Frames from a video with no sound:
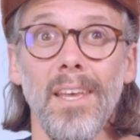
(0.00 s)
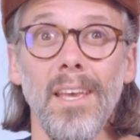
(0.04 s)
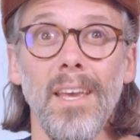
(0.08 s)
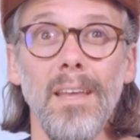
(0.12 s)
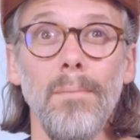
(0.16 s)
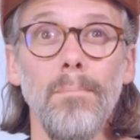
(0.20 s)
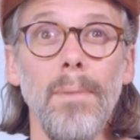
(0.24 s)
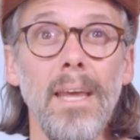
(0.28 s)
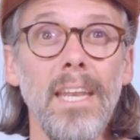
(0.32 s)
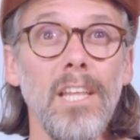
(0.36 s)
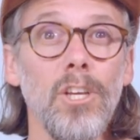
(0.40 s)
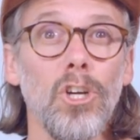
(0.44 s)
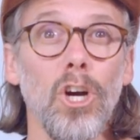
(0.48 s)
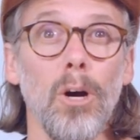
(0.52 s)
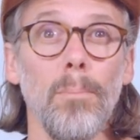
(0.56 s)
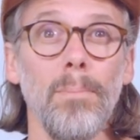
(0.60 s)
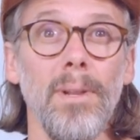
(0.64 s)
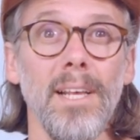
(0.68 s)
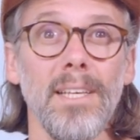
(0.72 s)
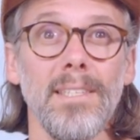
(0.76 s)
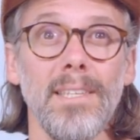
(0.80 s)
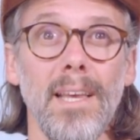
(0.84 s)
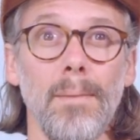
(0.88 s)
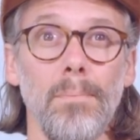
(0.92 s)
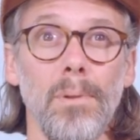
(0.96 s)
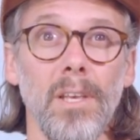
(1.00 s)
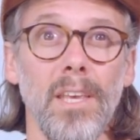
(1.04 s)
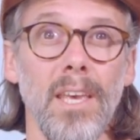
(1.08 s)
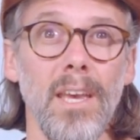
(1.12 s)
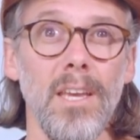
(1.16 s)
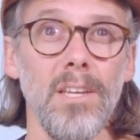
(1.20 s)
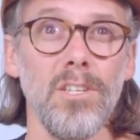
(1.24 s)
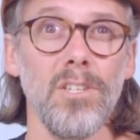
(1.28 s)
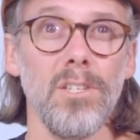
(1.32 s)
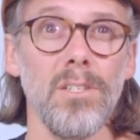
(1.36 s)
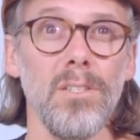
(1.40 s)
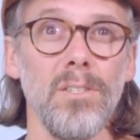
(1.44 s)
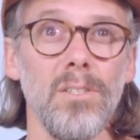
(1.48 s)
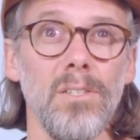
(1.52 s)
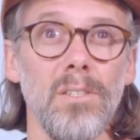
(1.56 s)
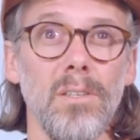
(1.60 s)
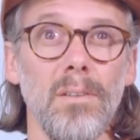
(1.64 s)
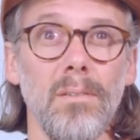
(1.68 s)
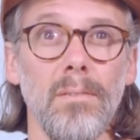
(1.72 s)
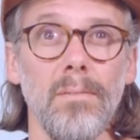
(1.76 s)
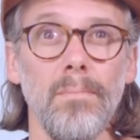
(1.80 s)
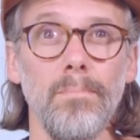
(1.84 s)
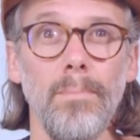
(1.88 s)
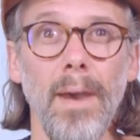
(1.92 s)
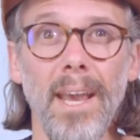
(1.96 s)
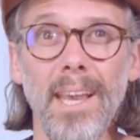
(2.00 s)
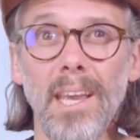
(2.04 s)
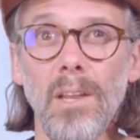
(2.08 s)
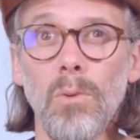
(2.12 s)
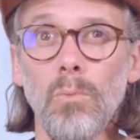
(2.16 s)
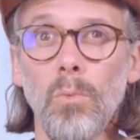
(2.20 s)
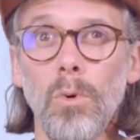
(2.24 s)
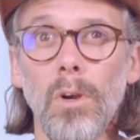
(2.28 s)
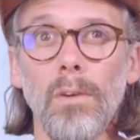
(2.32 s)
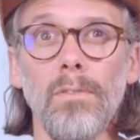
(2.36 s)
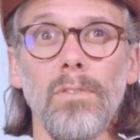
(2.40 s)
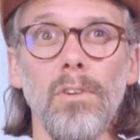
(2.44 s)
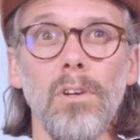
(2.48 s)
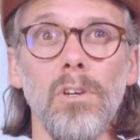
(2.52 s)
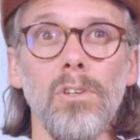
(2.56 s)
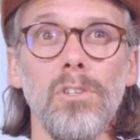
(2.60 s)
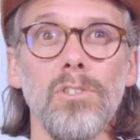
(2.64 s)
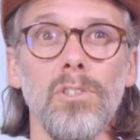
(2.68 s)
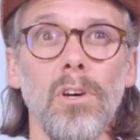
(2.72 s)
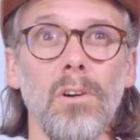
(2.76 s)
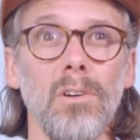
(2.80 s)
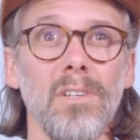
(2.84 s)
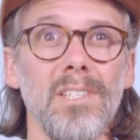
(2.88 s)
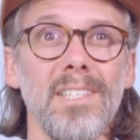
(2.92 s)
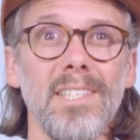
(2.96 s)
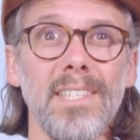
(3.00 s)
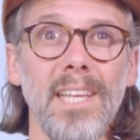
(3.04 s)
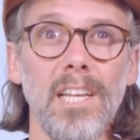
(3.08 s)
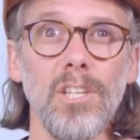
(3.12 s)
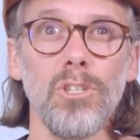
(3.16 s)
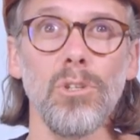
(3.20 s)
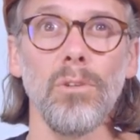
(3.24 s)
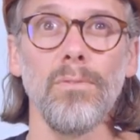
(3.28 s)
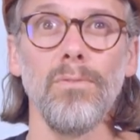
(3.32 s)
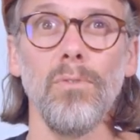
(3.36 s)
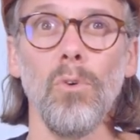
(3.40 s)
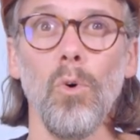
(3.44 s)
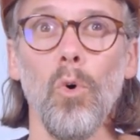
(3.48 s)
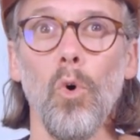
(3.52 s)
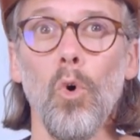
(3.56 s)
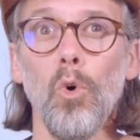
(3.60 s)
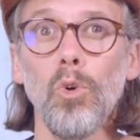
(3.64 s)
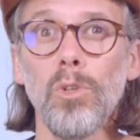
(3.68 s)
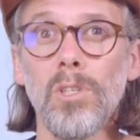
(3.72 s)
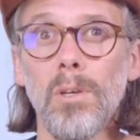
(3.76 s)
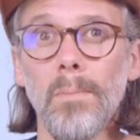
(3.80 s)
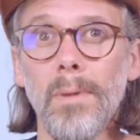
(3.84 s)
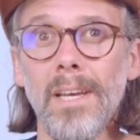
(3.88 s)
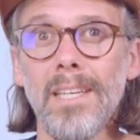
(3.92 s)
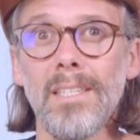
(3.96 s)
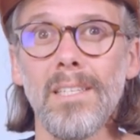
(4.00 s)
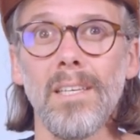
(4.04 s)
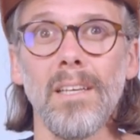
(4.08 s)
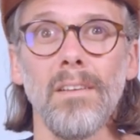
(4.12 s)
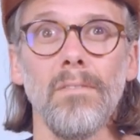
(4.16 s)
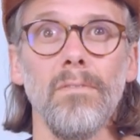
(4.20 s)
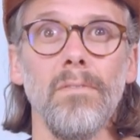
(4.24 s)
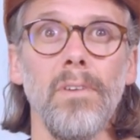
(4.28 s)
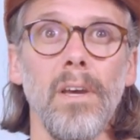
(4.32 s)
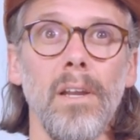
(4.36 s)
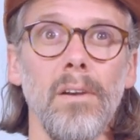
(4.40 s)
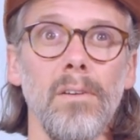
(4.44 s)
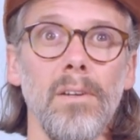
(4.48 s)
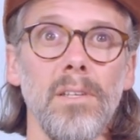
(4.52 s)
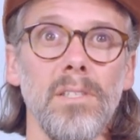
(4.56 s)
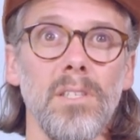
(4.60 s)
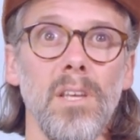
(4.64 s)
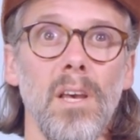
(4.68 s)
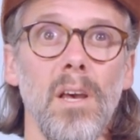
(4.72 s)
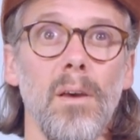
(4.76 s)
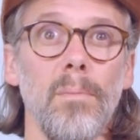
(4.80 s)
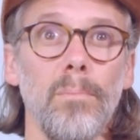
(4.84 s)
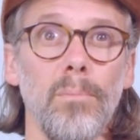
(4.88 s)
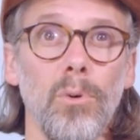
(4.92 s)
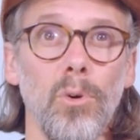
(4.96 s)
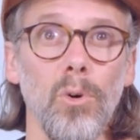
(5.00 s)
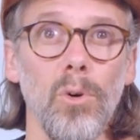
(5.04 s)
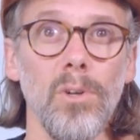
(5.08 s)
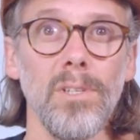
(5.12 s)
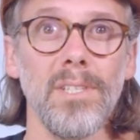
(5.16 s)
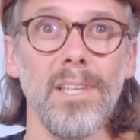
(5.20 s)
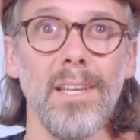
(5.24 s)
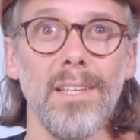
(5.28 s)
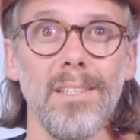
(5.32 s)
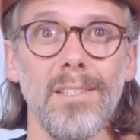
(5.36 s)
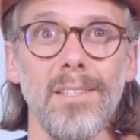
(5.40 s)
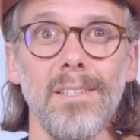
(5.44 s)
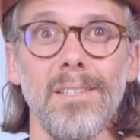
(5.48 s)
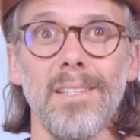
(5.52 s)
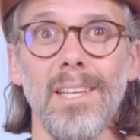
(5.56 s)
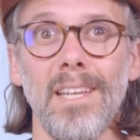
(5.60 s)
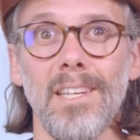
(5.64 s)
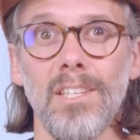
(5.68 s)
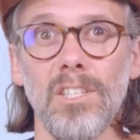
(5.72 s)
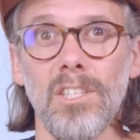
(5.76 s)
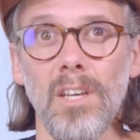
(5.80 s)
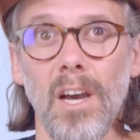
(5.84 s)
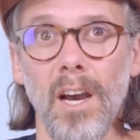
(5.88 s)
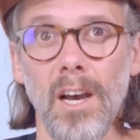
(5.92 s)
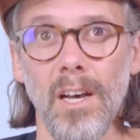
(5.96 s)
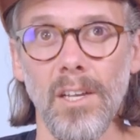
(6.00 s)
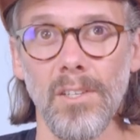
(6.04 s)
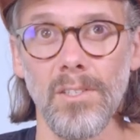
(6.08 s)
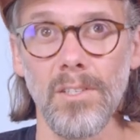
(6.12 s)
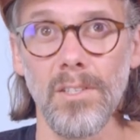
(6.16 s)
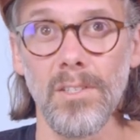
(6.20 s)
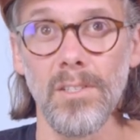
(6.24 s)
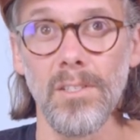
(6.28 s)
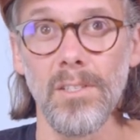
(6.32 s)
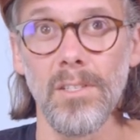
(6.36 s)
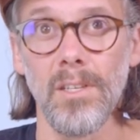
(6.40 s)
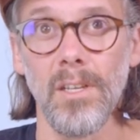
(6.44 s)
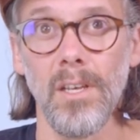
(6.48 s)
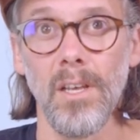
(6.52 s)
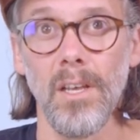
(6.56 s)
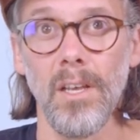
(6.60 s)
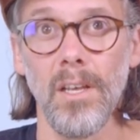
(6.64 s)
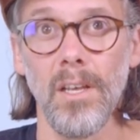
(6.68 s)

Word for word: In many complex applications, backend workflows are essential for automating various processes and tasks.